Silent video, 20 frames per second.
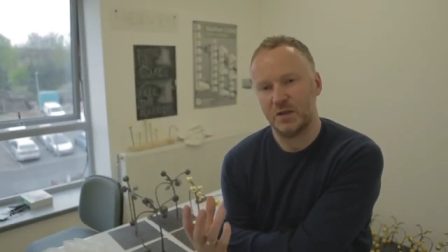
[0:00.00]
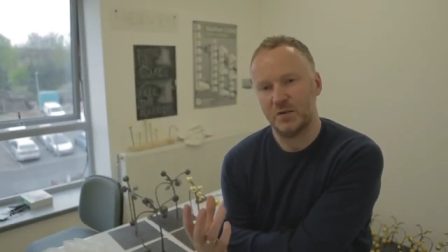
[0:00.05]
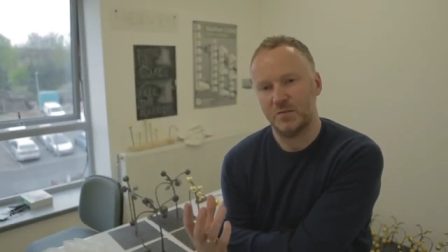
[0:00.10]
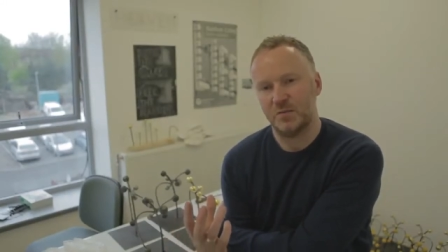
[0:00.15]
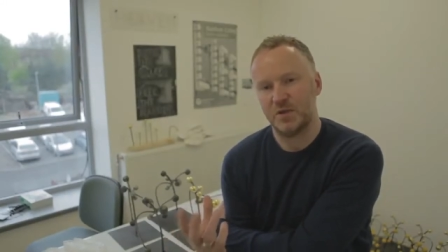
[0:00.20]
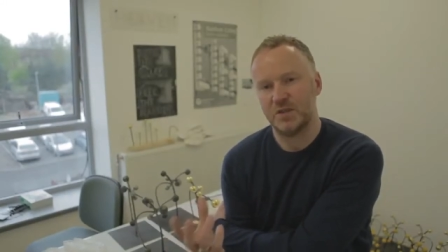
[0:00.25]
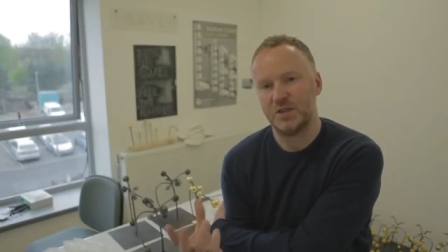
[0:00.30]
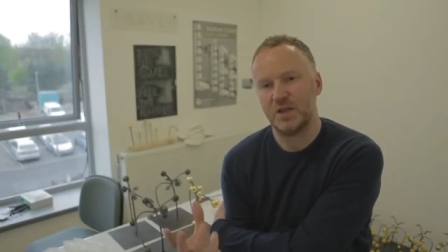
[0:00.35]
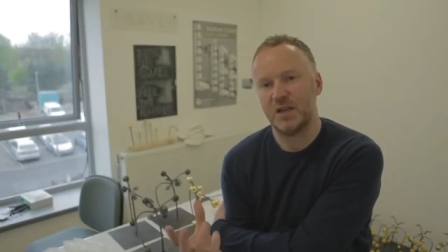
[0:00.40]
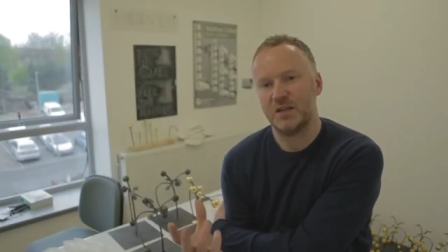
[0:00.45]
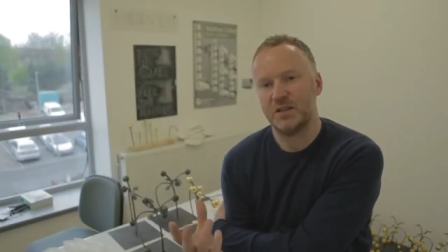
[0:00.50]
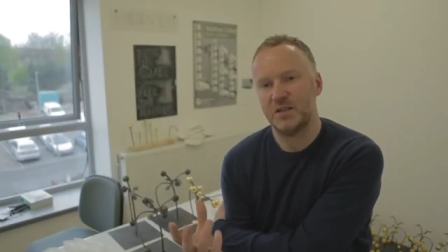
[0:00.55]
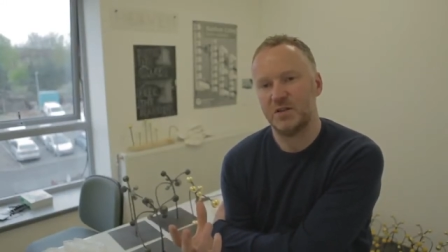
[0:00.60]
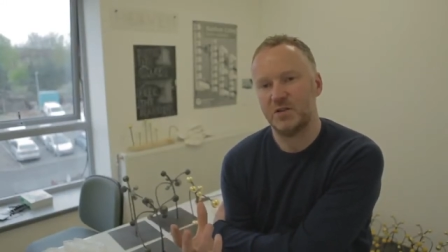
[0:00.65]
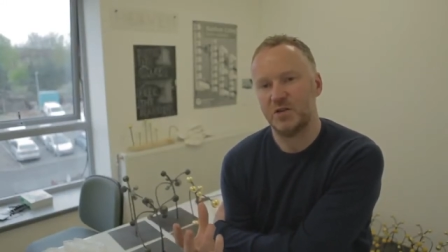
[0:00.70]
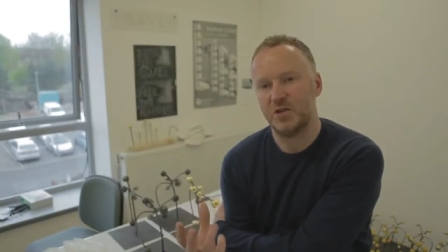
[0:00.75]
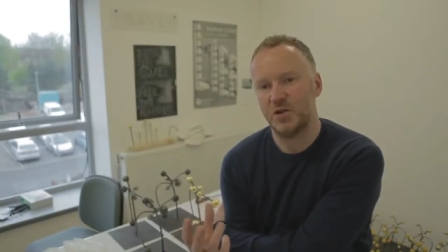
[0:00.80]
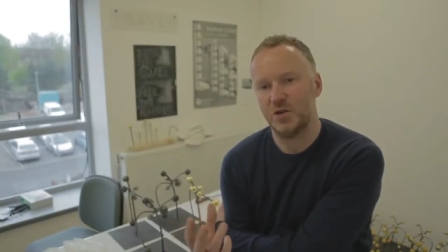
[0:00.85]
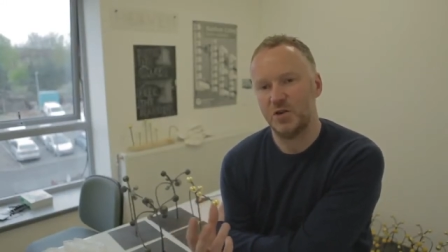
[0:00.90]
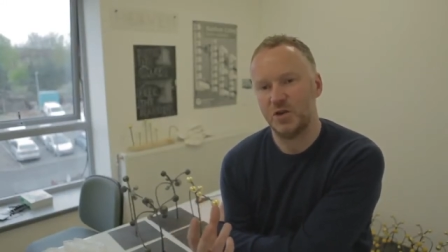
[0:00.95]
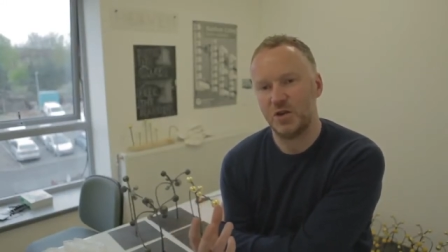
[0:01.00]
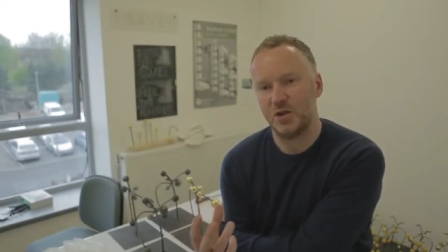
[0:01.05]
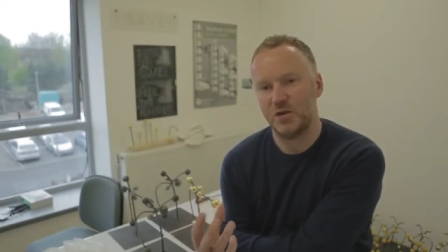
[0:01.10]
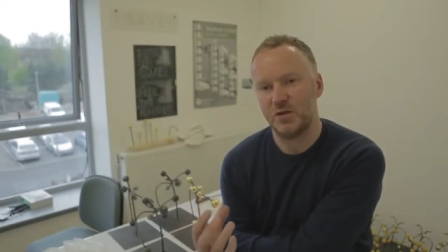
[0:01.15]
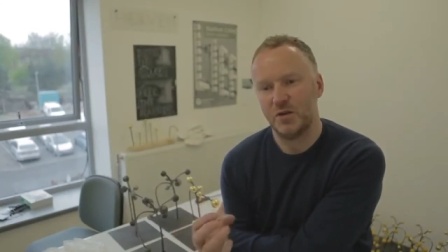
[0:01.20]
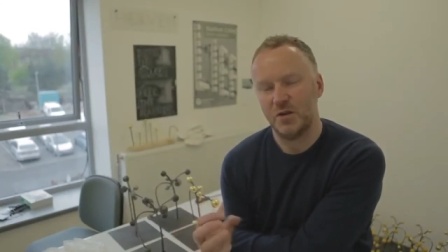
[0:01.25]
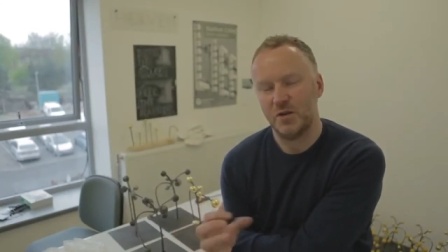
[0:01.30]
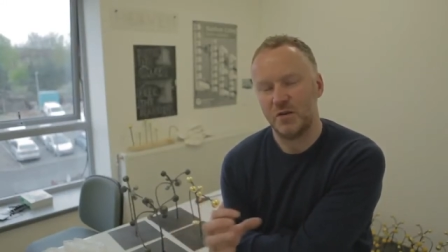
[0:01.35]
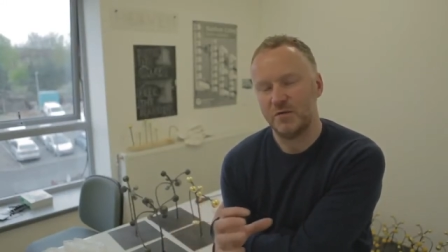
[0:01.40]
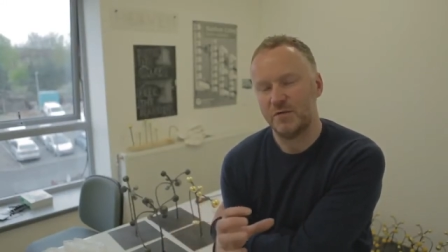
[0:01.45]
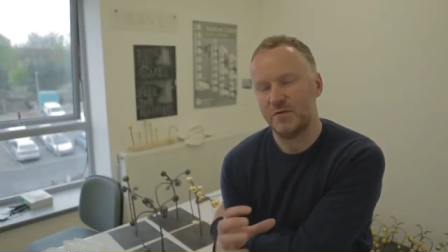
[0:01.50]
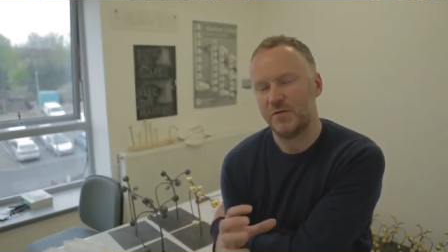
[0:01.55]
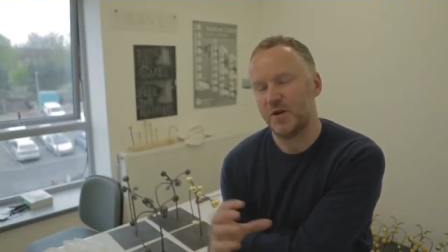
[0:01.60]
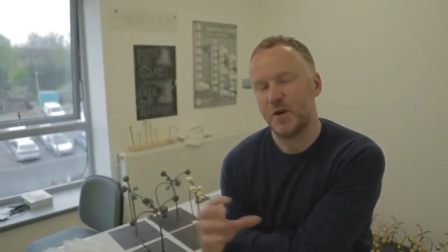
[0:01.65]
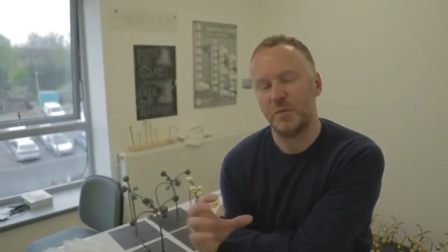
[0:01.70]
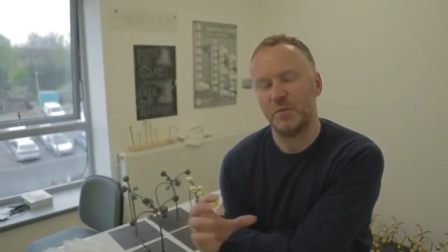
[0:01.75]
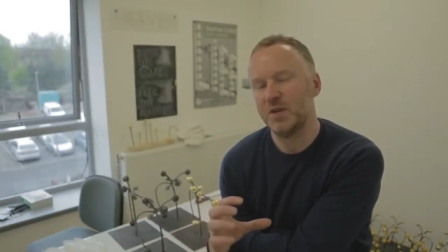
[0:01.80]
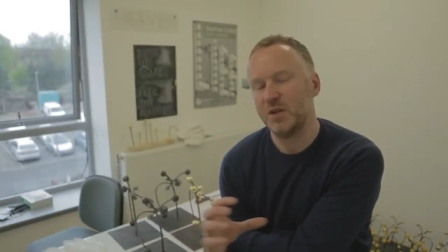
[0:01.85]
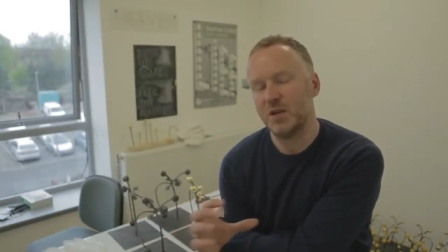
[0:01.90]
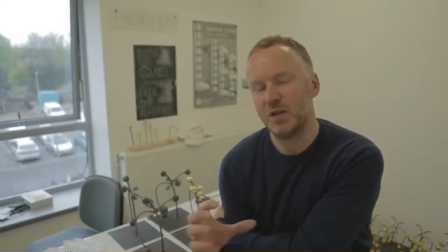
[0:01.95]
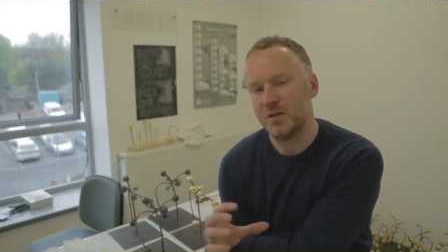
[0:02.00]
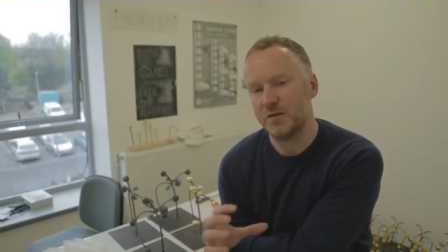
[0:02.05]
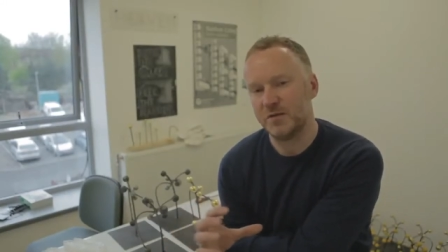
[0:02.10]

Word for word: presented to you for a period of